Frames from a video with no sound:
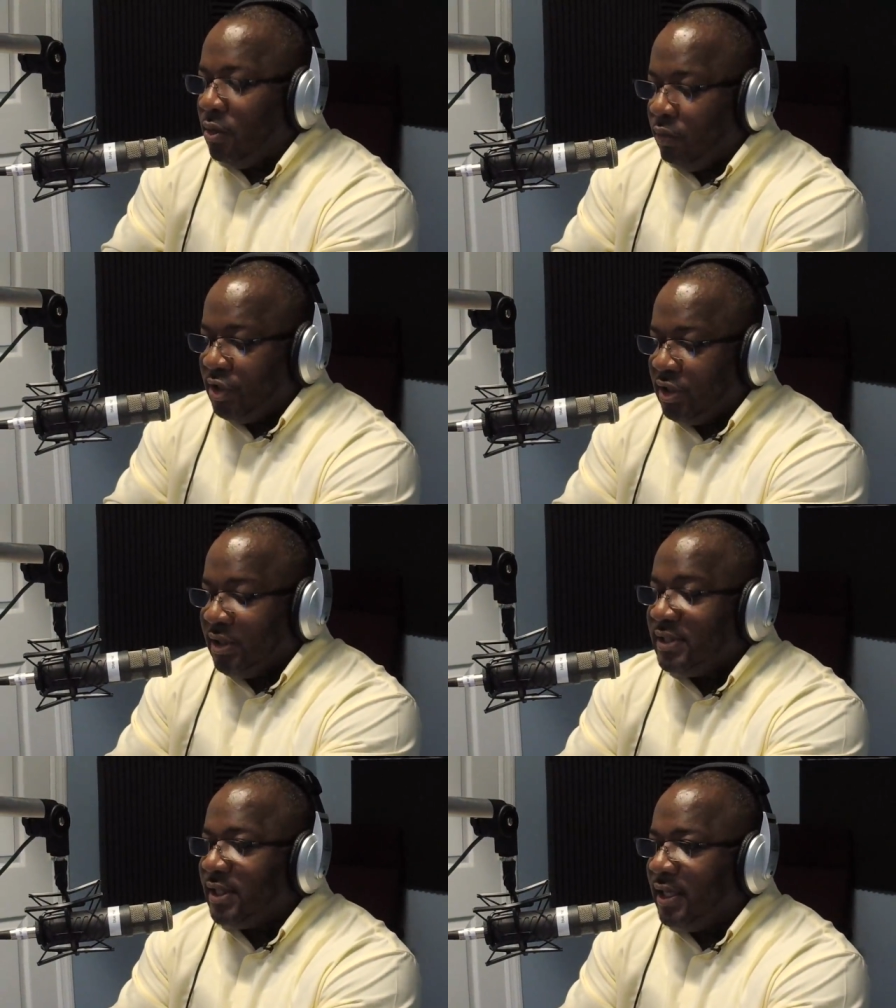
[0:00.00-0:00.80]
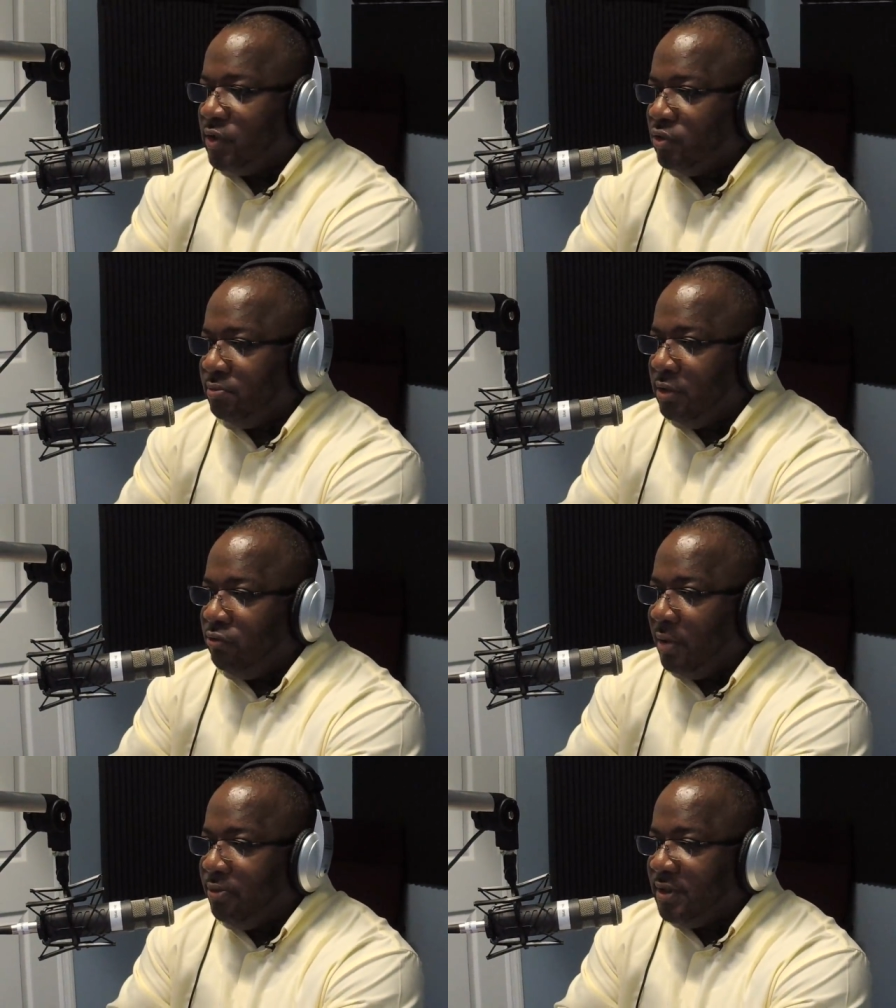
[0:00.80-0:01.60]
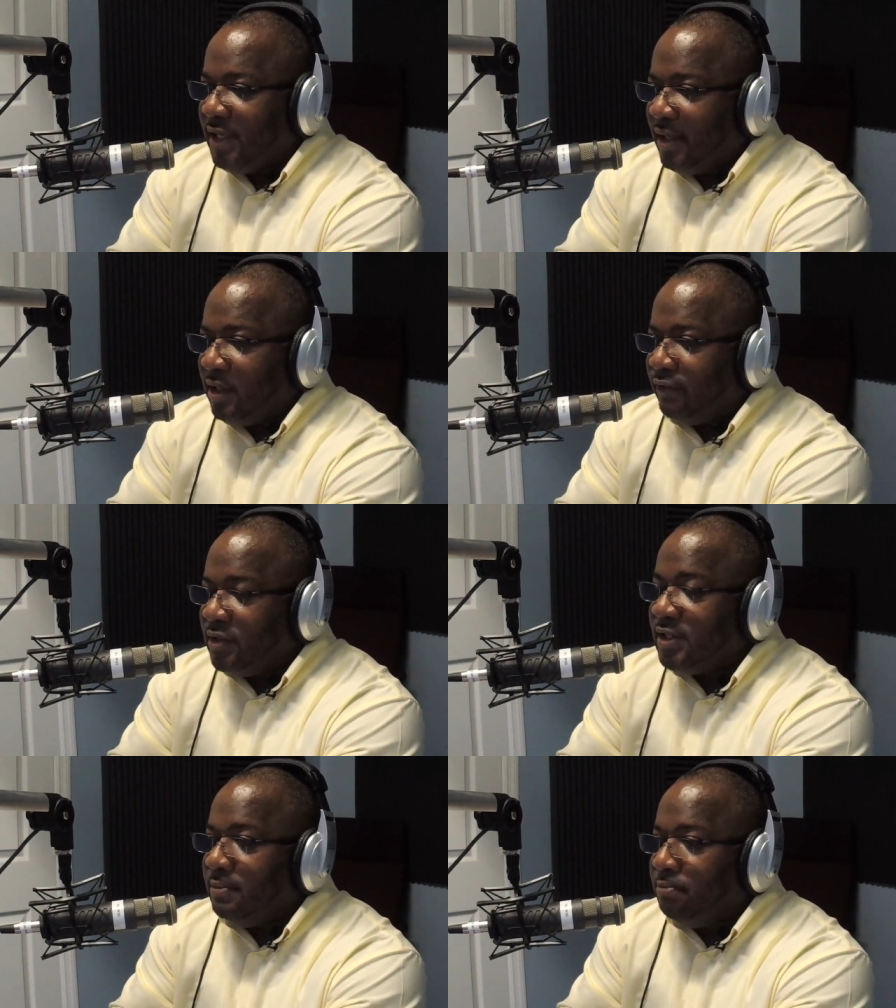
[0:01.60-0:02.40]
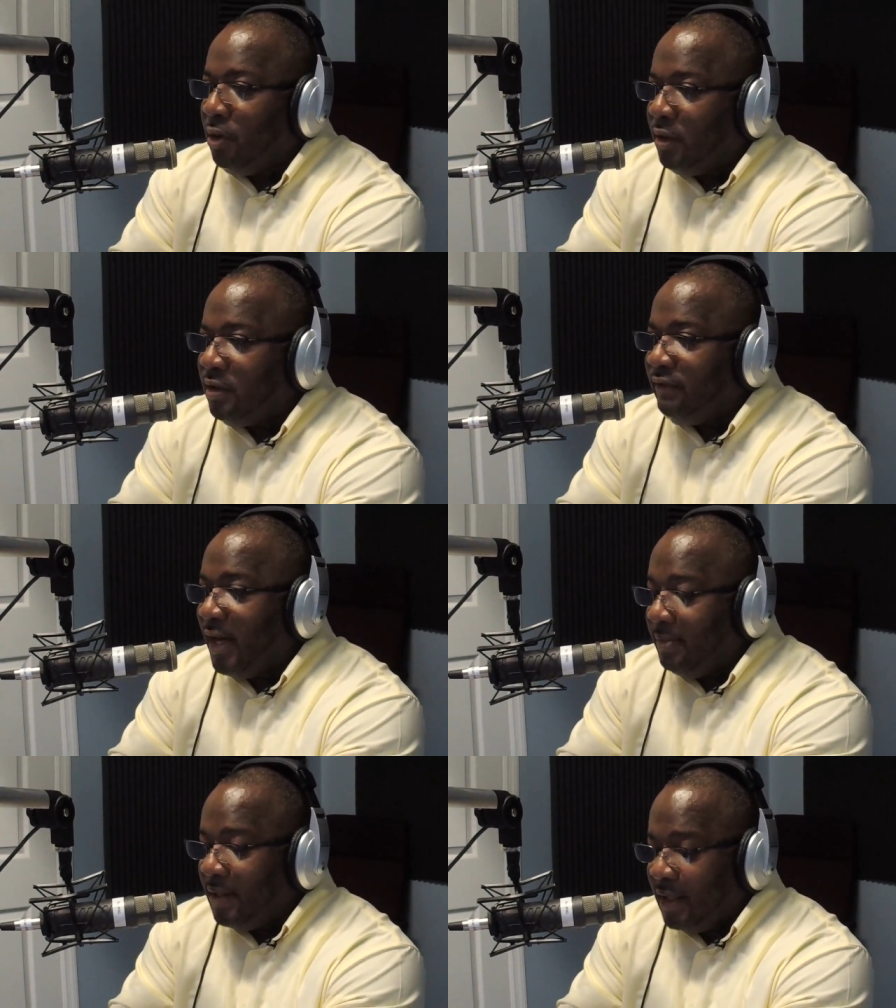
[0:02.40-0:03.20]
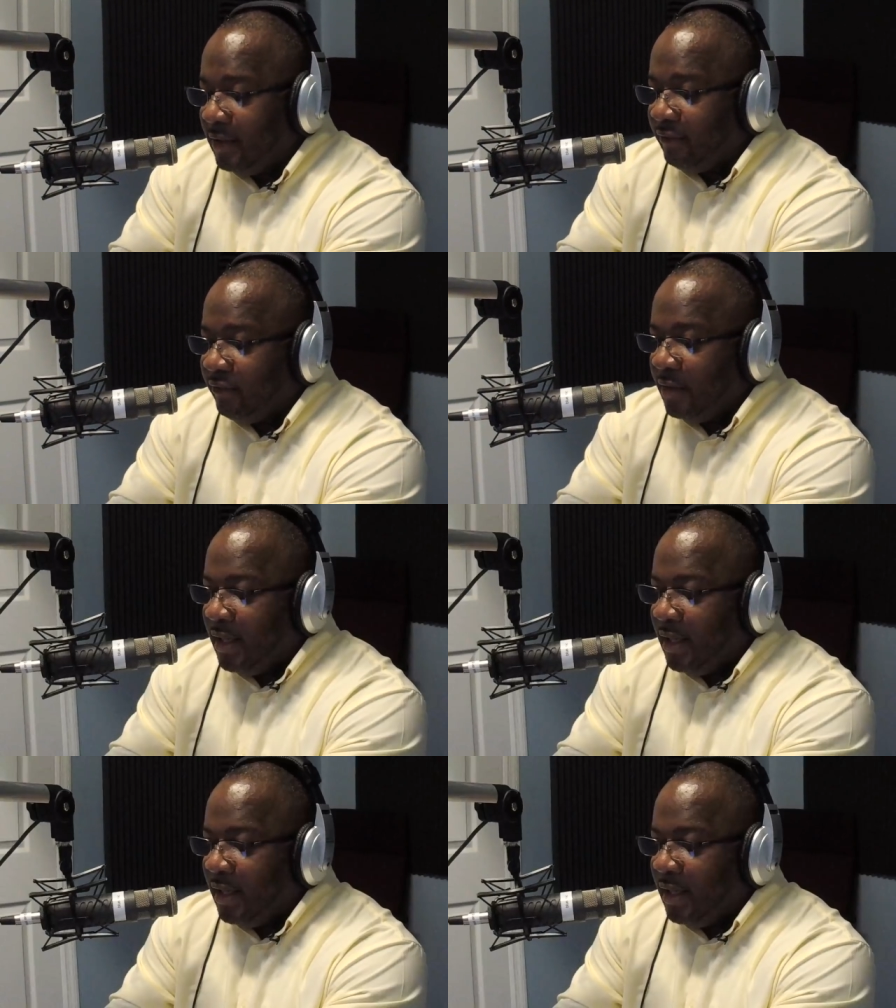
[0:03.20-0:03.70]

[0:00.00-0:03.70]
which in this case would be representative or symbolic of Adam and Eve.